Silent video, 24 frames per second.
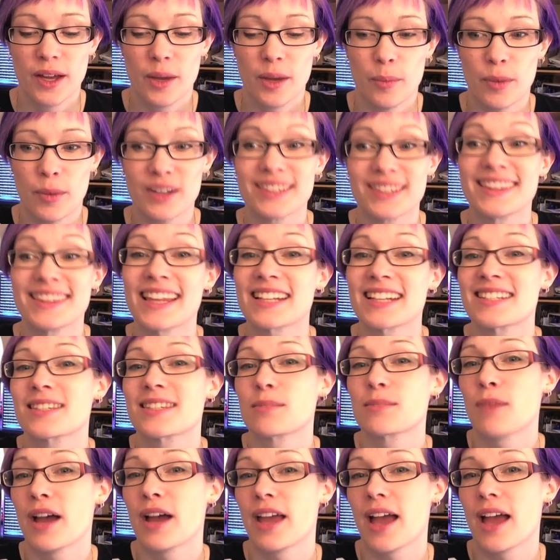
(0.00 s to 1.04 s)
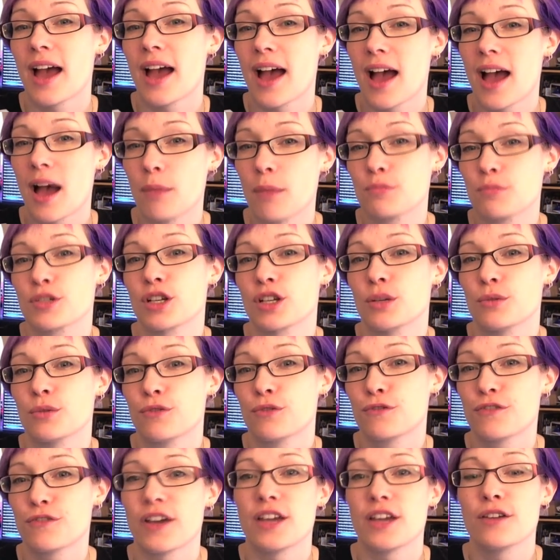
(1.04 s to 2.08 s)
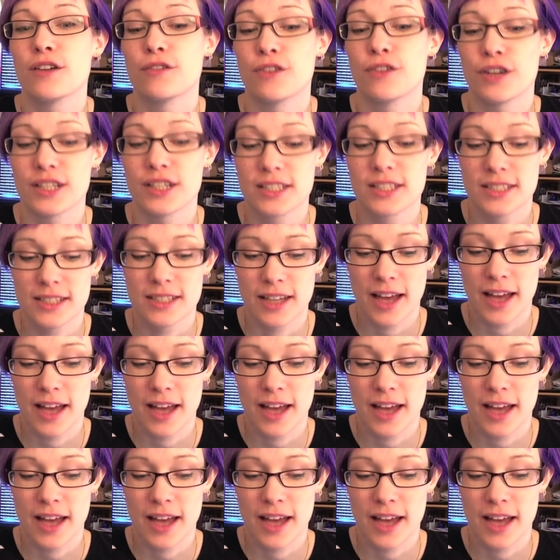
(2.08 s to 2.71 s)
But that's my absolute favorite